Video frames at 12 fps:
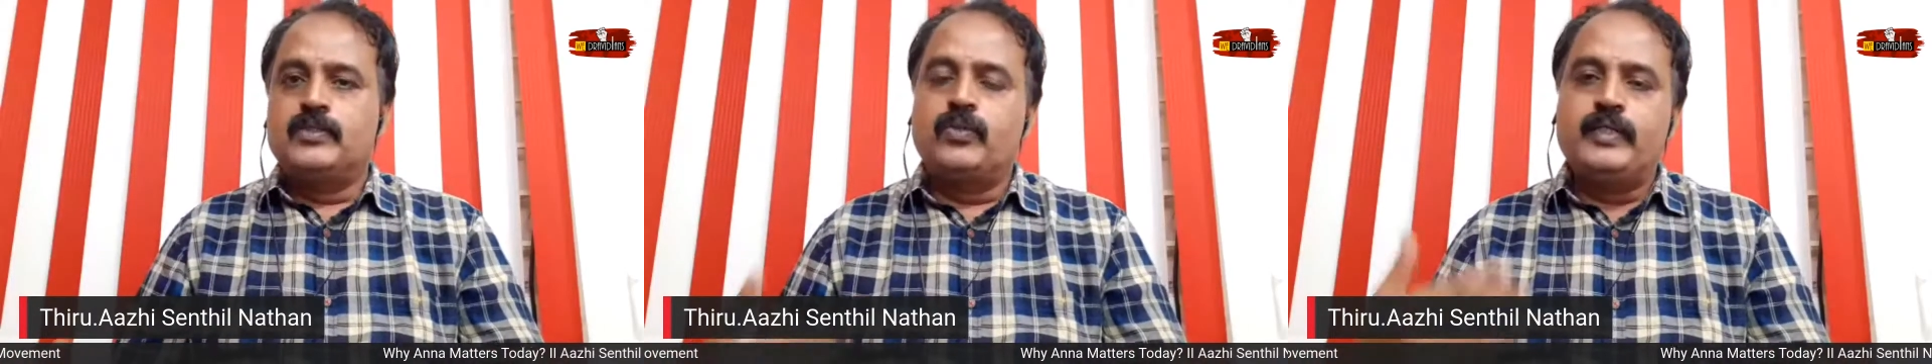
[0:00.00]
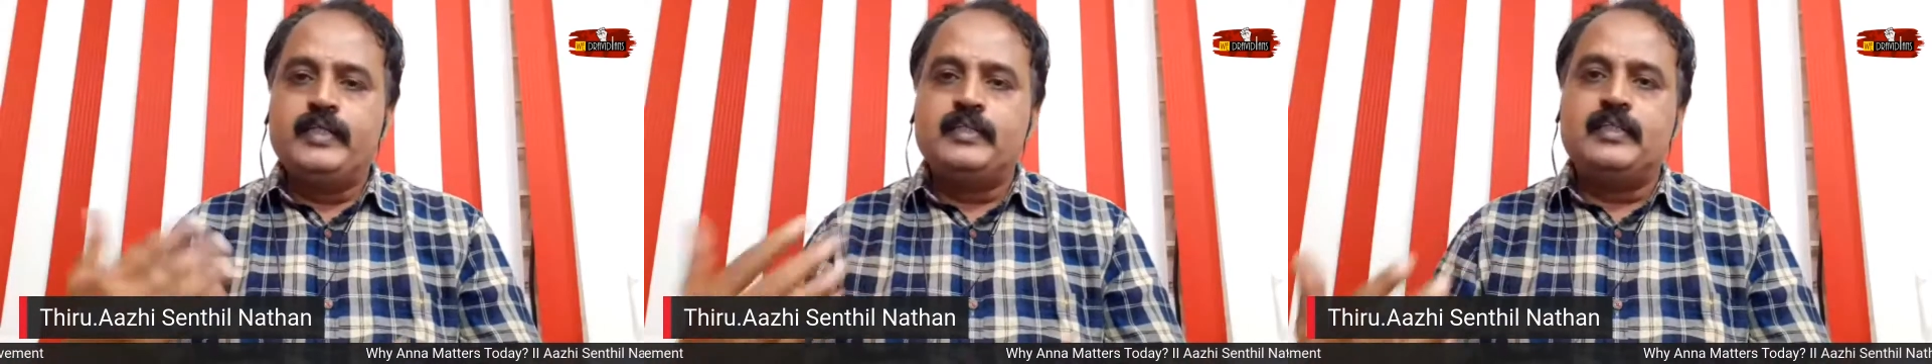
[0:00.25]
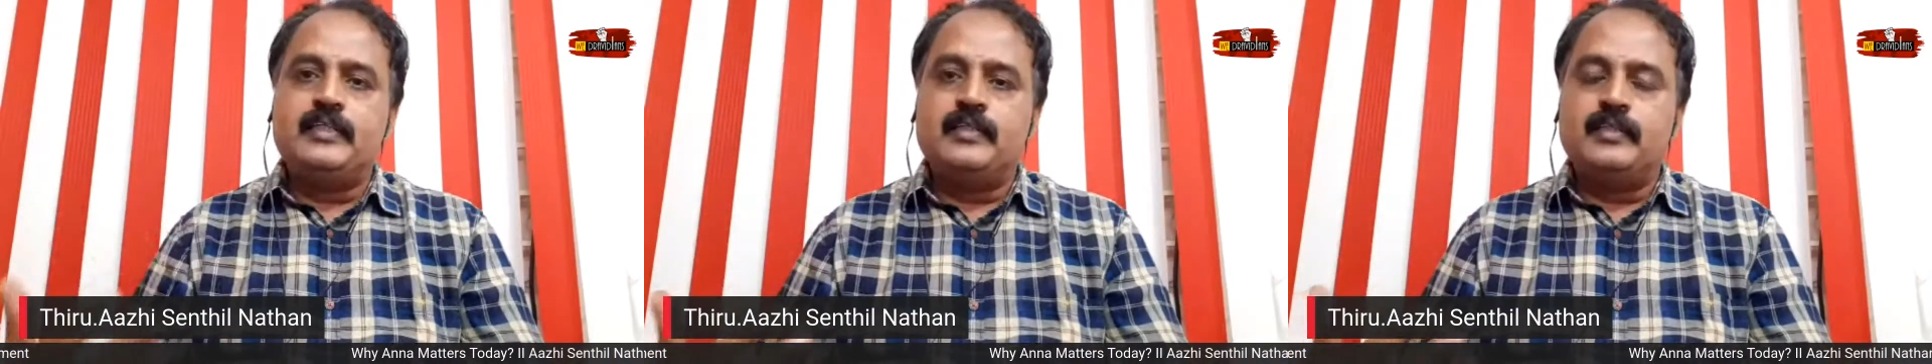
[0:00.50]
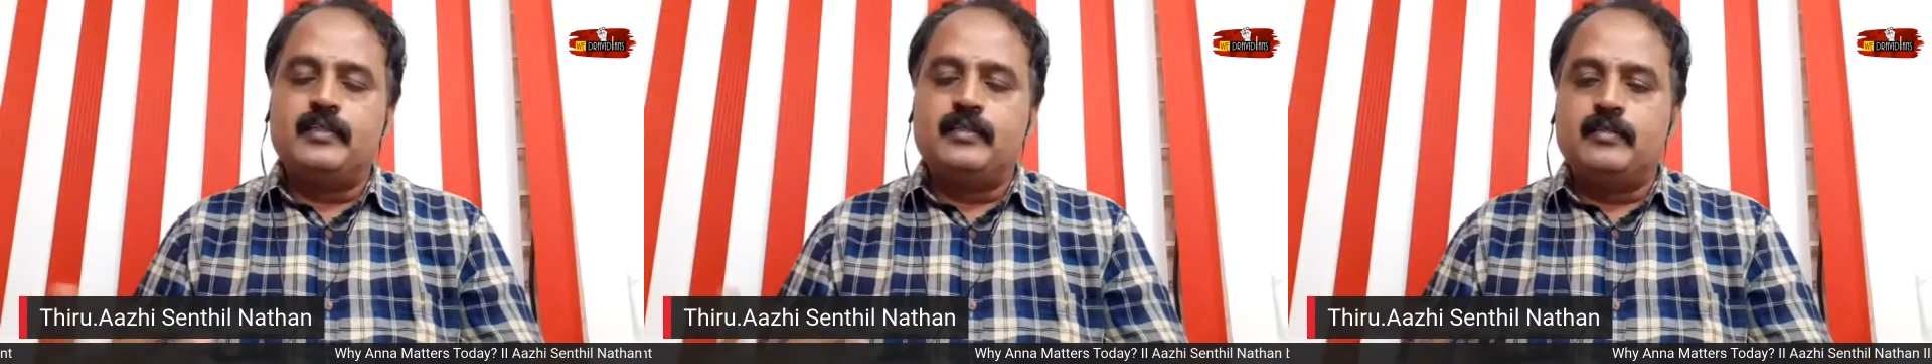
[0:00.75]
So in
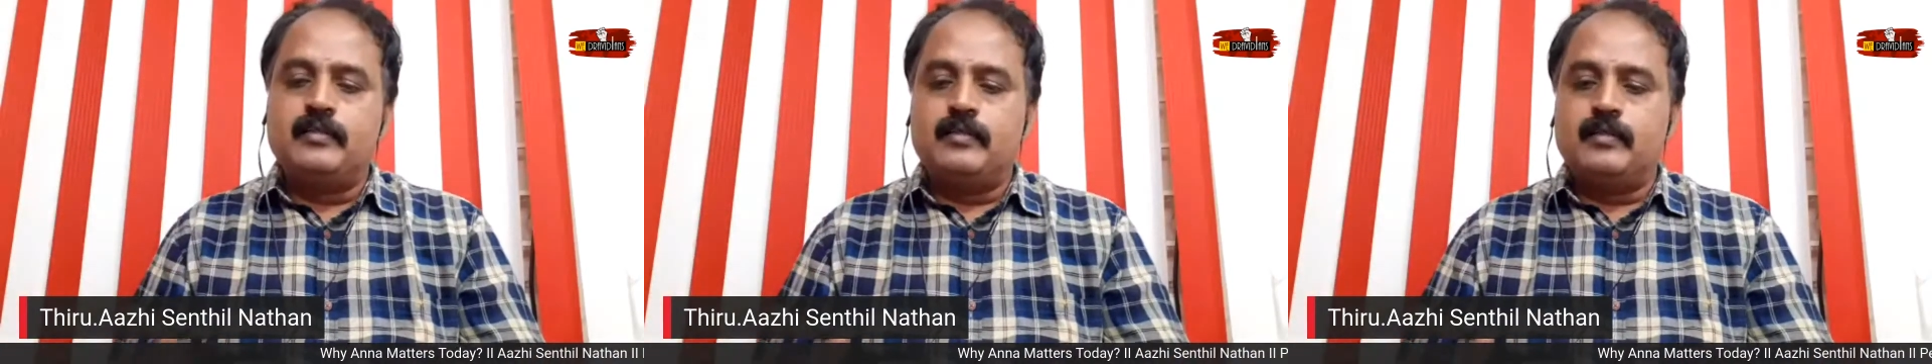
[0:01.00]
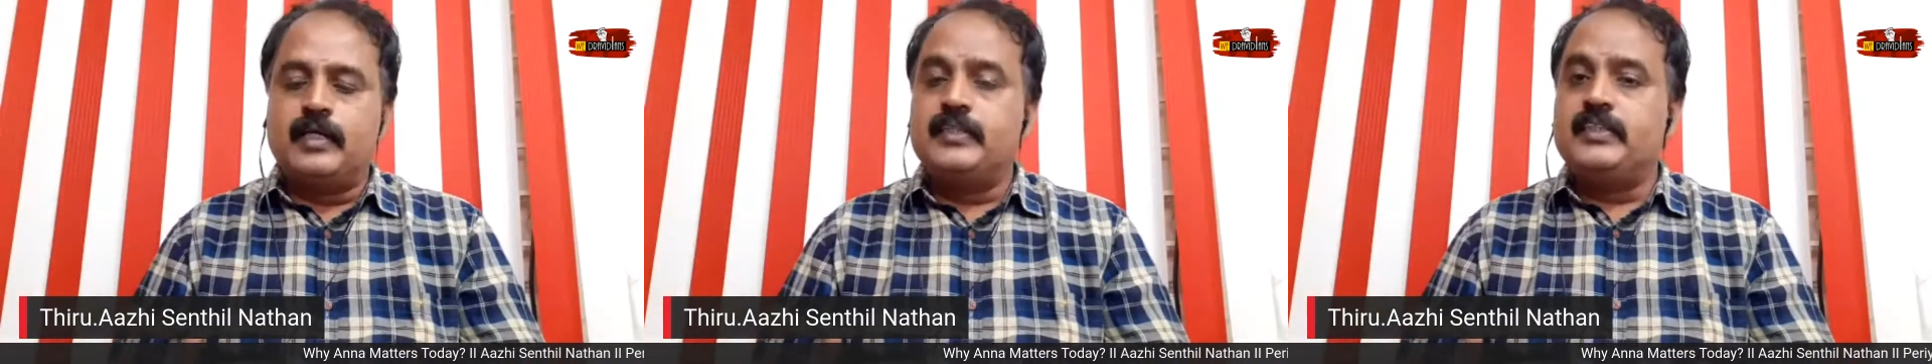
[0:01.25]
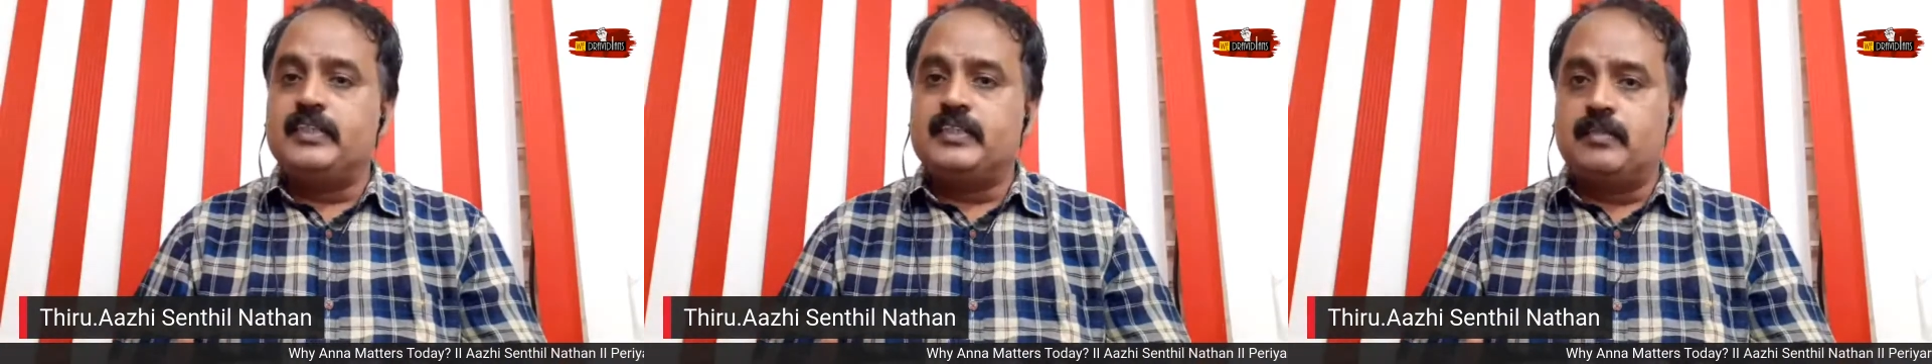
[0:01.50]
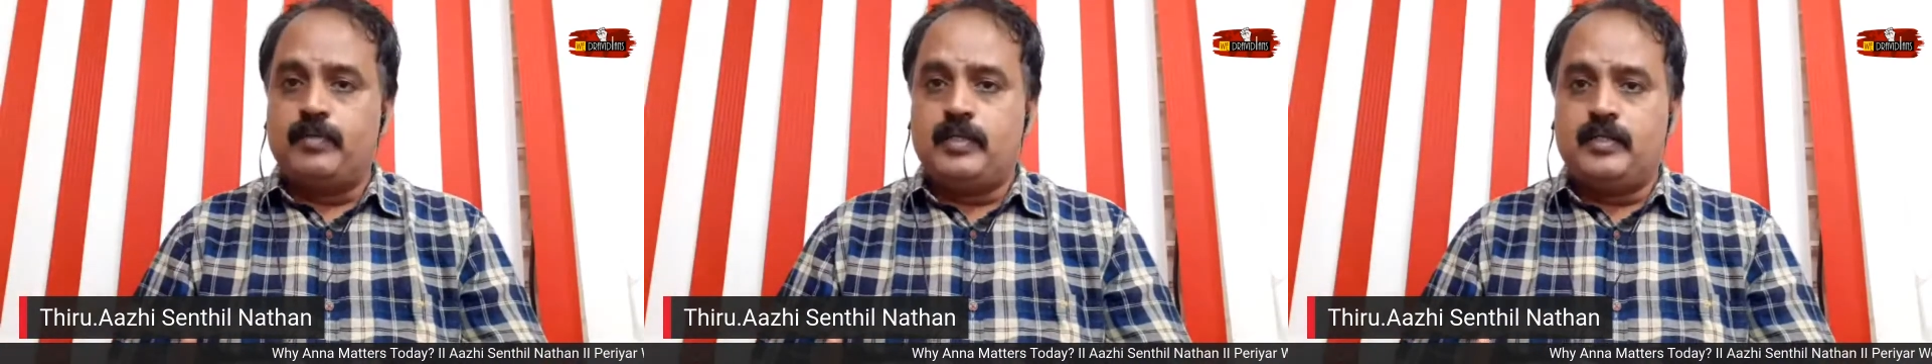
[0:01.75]
the Rajya
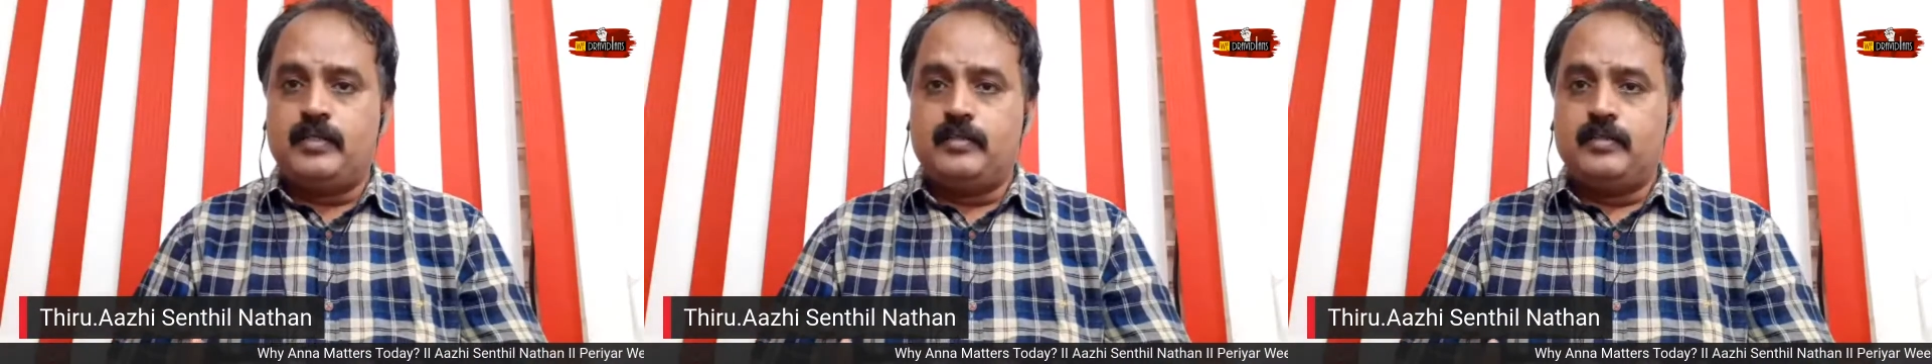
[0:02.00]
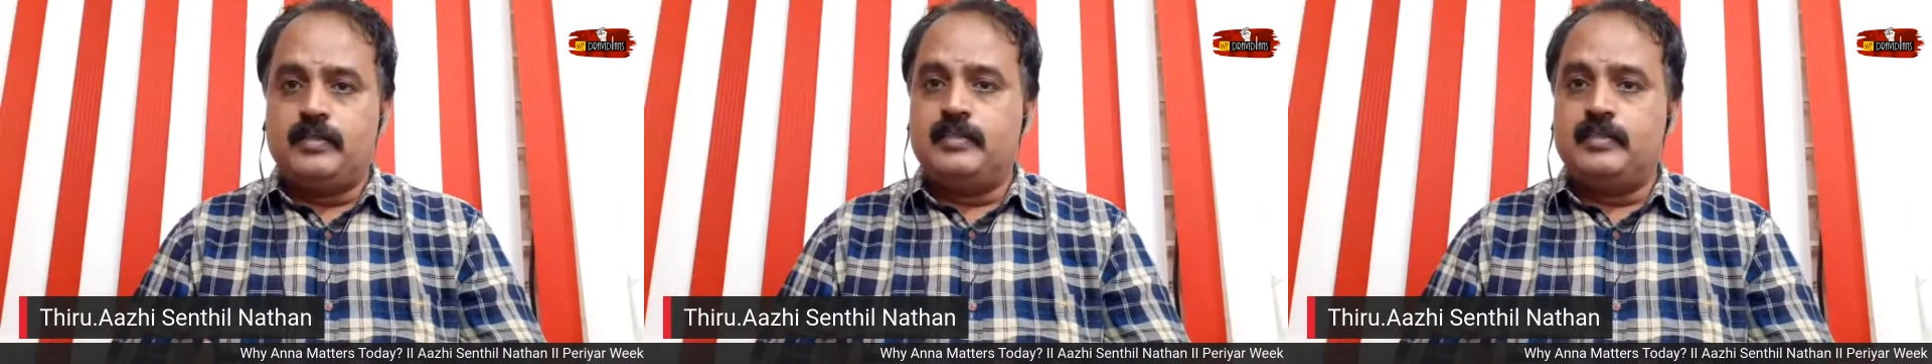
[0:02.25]
Sabha